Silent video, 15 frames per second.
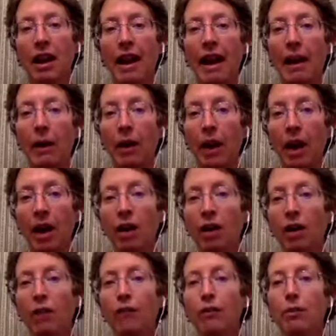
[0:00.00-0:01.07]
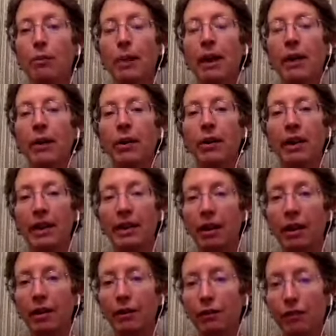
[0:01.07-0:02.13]
our hunger for power and
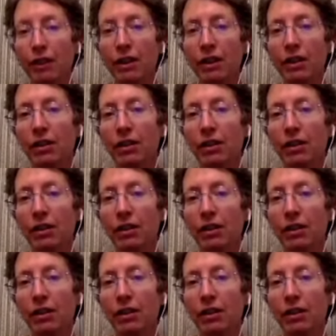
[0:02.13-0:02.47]
our fear